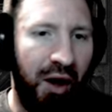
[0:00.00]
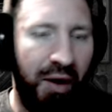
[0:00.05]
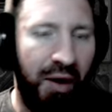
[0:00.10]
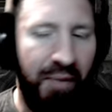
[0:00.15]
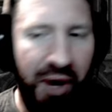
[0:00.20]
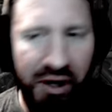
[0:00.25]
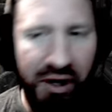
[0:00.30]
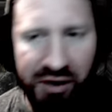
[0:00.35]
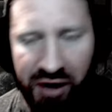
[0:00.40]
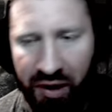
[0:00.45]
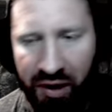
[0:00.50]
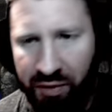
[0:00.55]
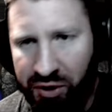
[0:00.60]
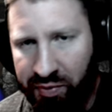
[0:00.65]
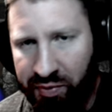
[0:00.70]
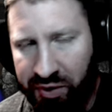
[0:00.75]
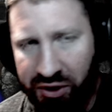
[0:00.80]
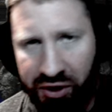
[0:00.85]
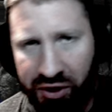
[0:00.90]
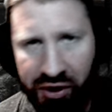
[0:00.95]
Max damage
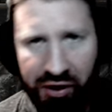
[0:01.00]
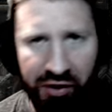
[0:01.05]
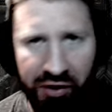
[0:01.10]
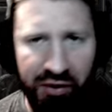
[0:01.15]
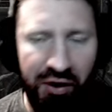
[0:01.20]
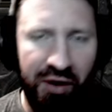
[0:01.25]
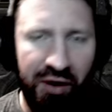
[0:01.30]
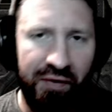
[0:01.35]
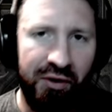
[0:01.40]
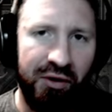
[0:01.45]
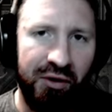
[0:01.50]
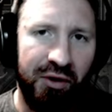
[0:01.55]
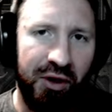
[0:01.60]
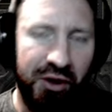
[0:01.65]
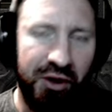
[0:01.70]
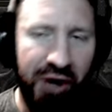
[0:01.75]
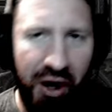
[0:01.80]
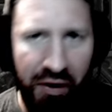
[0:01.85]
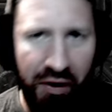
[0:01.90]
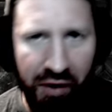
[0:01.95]
based on character level,
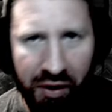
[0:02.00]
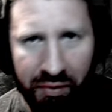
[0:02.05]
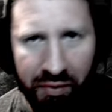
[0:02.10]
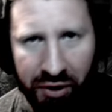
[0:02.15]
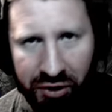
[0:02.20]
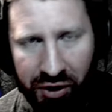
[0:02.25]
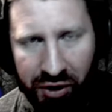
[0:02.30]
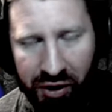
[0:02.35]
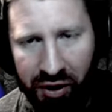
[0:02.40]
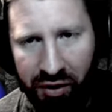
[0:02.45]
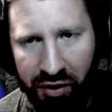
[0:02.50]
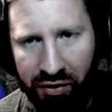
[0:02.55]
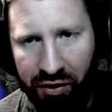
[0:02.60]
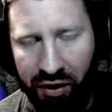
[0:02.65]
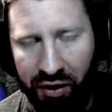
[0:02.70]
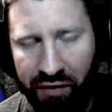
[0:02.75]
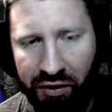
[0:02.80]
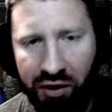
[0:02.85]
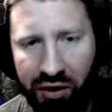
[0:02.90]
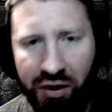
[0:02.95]
attack rating based on character
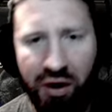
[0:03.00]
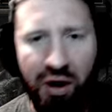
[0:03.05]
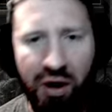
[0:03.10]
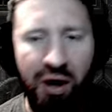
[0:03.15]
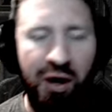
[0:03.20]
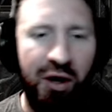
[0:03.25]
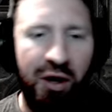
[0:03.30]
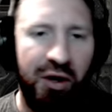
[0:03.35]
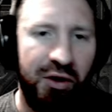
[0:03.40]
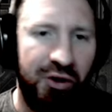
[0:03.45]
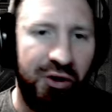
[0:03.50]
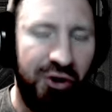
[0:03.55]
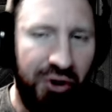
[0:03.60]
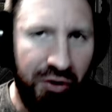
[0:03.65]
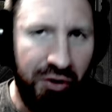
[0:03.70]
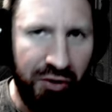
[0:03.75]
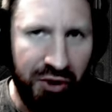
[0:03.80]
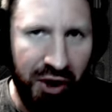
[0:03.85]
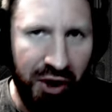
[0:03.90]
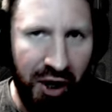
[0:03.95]
level,
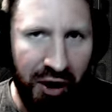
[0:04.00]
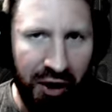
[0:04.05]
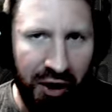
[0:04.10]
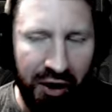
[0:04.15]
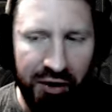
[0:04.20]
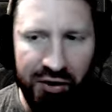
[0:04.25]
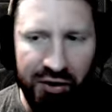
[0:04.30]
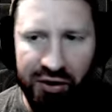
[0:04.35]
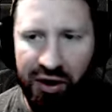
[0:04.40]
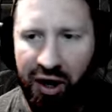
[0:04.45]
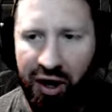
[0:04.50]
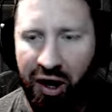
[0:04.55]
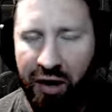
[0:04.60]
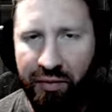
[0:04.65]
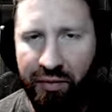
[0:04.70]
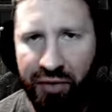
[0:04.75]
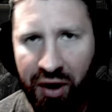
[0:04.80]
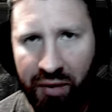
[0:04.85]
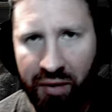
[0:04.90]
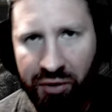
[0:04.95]
2 sockets,
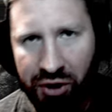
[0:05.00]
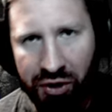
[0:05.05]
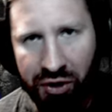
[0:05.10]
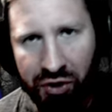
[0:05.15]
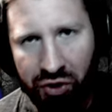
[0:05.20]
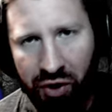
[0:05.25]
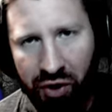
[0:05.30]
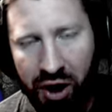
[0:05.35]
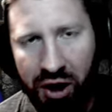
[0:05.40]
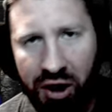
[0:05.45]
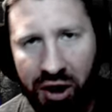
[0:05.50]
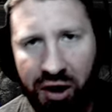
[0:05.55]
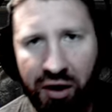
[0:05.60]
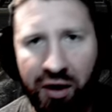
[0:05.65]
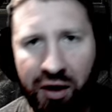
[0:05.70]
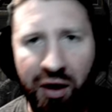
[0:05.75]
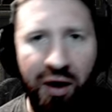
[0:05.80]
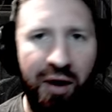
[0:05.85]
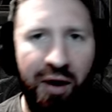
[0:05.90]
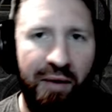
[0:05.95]
amp damage on
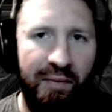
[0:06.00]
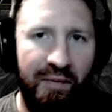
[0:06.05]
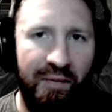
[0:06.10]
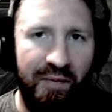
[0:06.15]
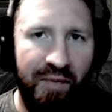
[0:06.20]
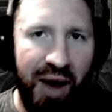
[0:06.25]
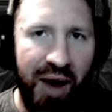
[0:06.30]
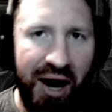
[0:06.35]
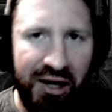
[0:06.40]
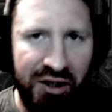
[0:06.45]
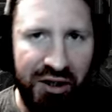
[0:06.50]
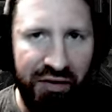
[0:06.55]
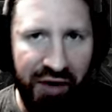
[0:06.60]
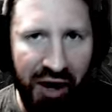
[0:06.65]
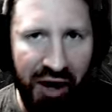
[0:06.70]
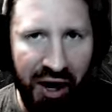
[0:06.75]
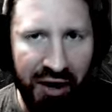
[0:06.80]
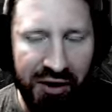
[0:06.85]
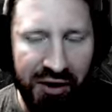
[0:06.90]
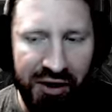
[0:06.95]
striking, massive
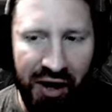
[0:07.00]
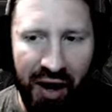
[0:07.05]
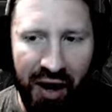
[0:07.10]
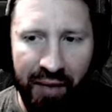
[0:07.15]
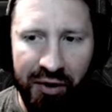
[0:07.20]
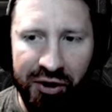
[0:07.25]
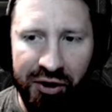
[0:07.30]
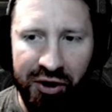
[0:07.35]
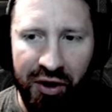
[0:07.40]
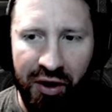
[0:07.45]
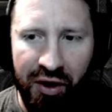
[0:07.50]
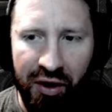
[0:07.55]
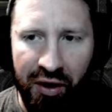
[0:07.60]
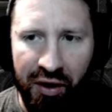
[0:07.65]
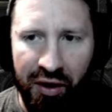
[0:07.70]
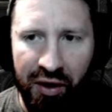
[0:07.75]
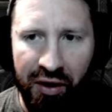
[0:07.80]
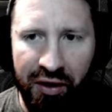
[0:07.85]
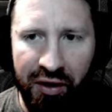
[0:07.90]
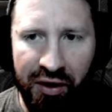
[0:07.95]
enhanced damage,
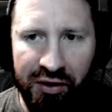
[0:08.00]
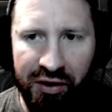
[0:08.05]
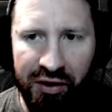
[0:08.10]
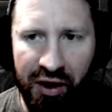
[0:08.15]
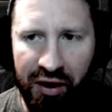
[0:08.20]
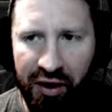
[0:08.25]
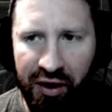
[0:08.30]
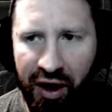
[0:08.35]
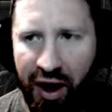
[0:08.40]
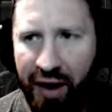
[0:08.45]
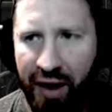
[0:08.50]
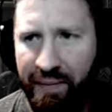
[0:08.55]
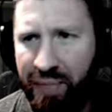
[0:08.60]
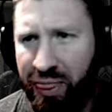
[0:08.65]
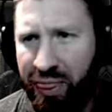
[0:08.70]
things like that.